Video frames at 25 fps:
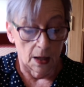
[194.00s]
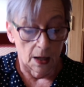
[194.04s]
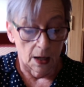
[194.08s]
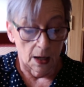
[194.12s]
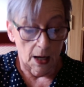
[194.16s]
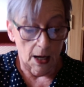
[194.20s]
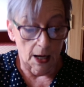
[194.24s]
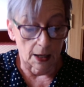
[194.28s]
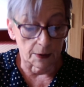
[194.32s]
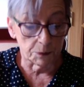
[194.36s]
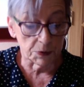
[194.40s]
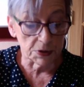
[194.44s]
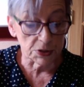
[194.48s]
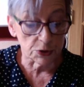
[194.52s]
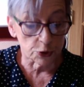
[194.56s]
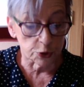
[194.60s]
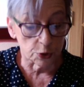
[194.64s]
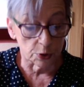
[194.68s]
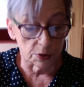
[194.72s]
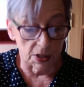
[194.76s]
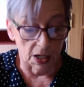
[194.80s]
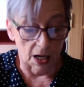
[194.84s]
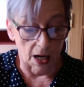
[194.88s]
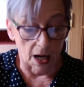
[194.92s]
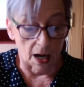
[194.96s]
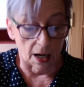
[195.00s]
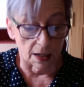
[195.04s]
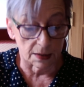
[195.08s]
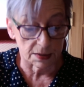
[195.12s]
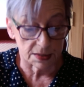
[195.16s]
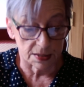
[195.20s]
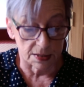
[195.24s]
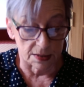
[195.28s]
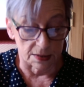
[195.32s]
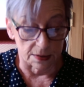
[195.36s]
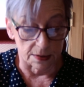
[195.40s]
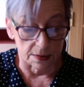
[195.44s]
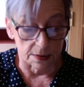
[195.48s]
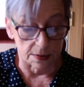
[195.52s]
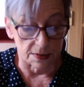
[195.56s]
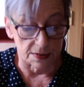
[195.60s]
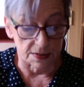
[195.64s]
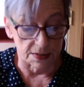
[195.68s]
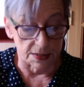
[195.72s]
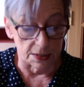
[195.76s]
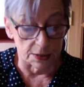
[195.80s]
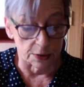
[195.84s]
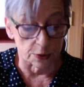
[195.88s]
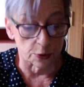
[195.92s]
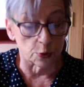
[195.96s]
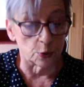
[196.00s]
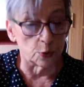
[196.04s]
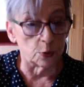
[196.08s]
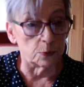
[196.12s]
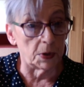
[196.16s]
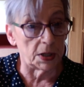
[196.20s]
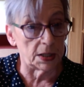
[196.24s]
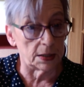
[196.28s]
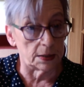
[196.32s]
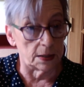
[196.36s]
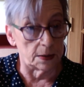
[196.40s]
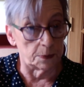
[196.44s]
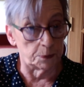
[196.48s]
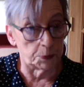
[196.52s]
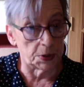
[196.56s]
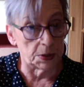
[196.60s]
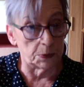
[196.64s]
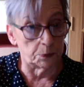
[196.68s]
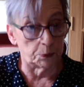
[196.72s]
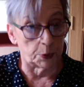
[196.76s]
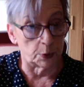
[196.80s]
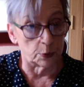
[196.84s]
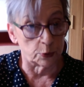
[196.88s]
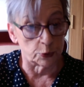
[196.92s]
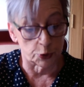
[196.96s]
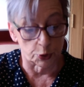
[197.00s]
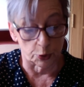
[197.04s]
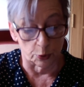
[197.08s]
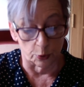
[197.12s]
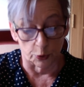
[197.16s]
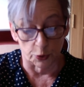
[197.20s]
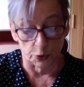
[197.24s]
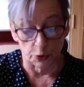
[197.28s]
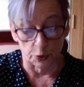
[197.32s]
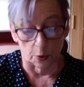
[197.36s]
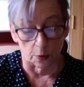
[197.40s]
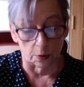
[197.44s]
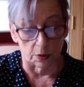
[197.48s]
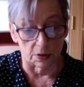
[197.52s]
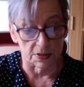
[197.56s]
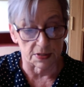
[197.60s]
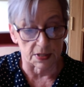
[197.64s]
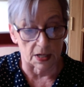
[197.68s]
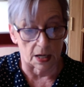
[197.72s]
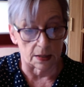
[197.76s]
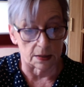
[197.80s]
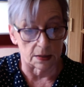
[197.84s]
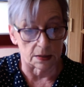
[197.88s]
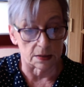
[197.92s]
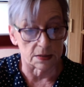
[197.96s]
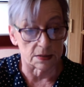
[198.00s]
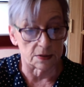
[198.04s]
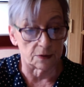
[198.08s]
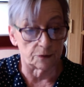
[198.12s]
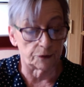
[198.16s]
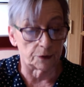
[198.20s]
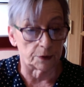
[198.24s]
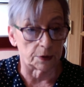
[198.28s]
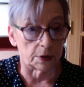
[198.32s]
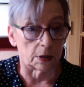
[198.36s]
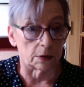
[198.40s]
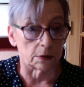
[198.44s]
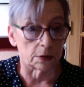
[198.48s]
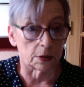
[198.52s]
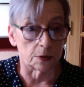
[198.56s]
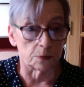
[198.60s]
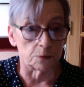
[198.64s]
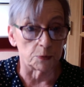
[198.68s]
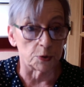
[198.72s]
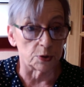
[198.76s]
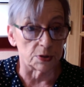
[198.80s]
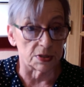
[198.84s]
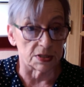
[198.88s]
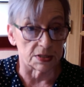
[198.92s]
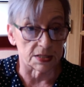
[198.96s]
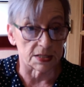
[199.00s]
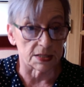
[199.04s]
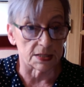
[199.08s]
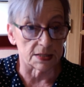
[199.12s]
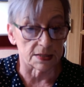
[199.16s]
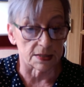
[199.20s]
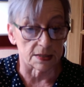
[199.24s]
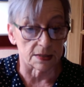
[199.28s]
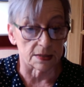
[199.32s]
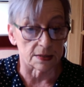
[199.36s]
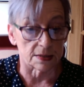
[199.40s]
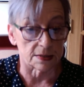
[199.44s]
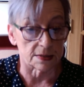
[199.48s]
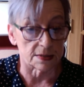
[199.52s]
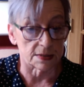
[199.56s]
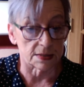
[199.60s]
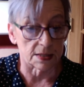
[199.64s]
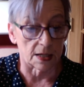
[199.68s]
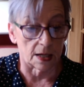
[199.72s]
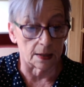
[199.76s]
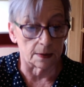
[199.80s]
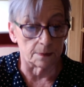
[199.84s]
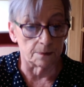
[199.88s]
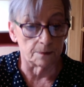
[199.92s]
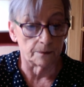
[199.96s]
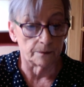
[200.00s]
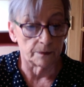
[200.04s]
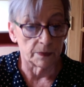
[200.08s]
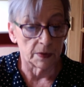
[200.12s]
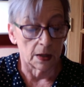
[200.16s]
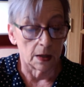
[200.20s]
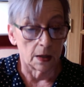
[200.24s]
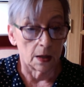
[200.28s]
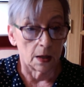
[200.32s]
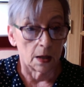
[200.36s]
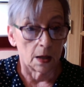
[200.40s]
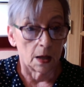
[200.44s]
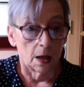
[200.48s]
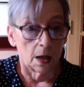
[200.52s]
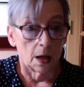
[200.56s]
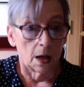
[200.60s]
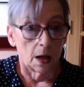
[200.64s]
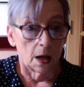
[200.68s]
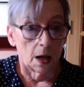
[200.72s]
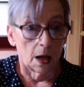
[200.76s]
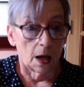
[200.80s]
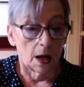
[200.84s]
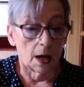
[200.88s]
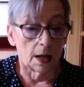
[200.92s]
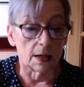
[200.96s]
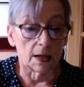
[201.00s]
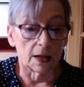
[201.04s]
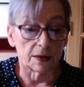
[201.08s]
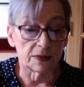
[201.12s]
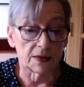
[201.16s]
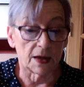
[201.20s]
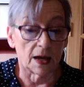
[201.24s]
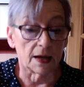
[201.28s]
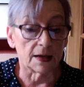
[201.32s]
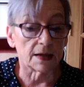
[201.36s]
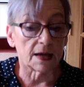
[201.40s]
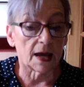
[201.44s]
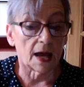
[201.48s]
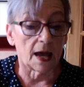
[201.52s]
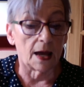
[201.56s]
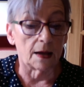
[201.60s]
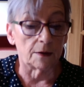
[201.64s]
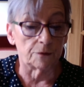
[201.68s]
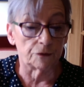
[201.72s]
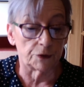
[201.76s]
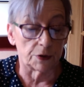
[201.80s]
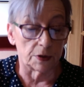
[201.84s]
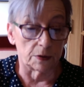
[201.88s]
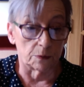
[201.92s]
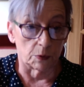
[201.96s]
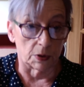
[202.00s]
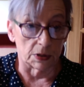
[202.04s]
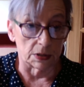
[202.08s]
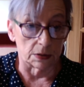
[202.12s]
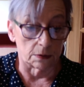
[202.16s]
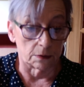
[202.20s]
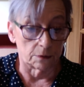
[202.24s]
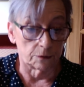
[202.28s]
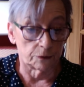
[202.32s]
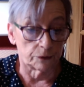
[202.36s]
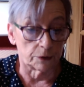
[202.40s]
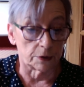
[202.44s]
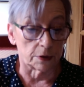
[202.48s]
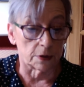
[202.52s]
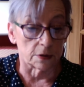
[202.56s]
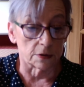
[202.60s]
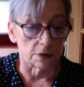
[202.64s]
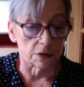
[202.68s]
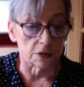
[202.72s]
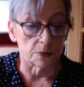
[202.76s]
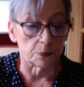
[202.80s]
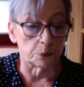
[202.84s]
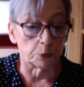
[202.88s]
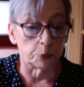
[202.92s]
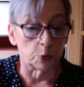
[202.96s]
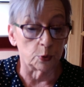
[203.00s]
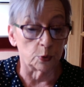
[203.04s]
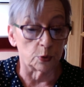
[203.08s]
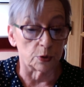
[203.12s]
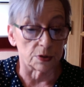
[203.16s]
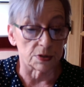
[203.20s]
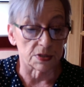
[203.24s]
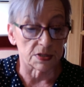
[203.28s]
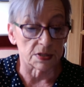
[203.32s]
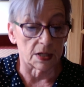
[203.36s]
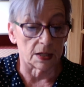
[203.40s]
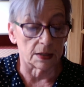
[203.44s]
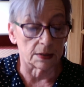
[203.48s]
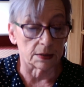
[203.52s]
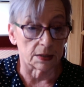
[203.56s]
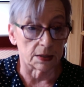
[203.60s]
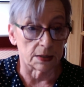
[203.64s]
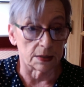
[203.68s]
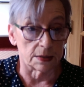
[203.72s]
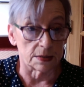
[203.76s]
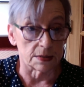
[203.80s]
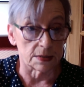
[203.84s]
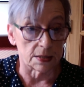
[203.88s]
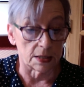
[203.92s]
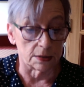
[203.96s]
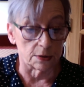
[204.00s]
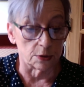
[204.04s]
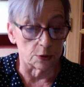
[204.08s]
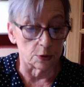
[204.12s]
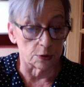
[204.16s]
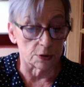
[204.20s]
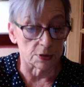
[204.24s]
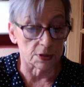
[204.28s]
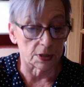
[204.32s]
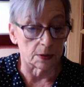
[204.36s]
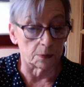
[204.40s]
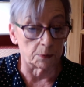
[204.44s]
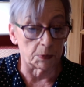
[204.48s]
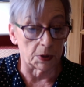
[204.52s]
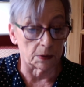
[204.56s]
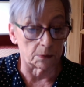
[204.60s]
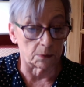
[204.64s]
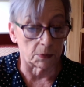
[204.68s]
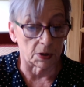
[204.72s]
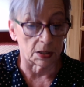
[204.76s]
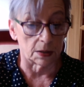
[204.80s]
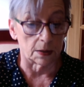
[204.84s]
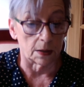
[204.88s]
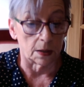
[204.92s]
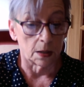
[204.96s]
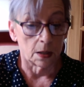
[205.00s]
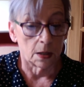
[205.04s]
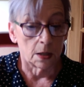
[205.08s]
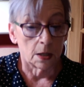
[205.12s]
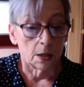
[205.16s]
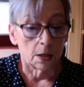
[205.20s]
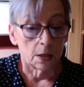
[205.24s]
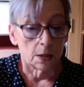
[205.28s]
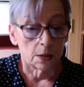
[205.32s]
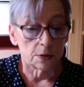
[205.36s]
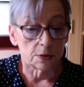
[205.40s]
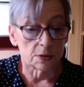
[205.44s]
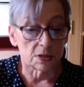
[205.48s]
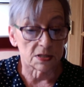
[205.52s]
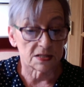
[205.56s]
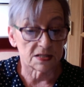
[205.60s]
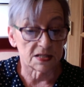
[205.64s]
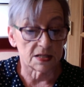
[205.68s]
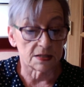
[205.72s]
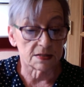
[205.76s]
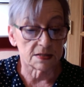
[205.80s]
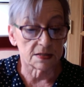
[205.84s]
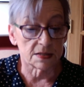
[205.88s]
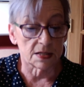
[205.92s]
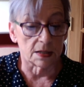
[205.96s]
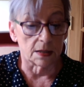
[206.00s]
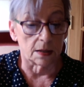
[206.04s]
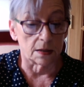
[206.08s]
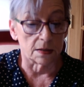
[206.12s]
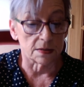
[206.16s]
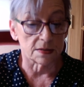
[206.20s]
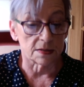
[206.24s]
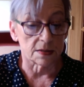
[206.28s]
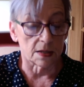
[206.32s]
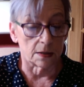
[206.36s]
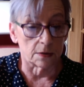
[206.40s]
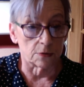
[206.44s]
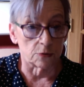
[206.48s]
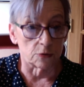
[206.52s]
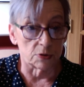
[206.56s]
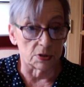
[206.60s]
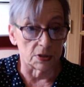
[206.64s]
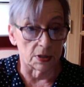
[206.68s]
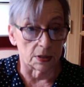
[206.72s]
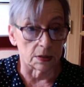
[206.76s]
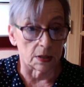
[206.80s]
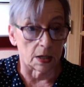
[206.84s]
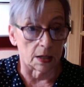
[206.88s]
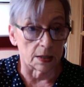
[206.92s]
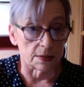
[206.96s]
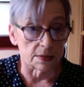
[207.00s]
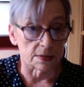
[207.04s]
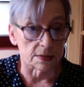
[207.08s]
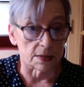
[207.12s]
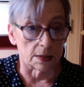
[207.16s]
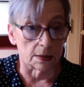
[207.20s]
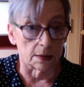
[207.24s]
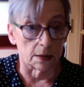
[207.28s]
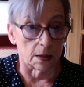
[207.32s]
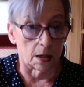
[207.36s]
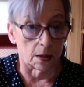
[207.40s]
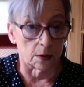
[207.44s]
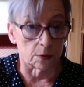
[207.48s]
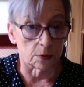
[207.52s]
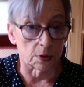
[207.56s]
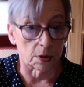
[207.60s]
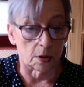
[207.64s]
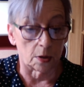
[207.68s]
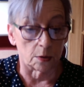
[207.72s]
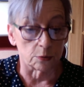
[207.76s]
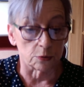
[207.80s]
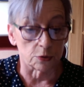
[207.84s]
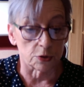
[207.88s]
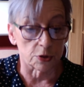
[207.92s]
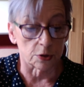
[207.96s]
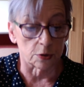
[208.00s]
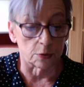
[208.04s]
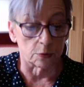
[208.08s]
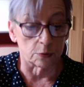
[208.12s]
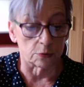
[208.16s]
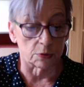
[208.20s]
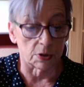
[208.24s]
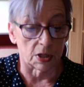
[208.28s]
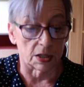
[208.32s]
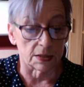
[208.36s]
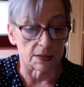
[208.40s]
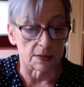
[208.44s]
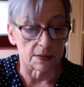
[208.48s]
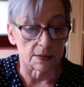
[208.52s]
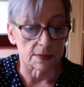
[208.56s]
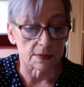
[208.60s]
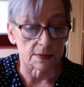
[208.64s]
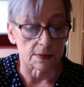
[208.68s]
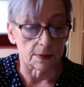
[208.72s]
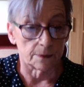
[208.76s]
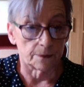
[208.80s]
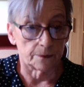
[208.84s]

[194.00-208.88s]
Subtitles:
I've been truly heartened to see so many people show solidarity for our communities at this time, and I thank everyone for their support and continued commitment to assisting us in realising our cultural rights.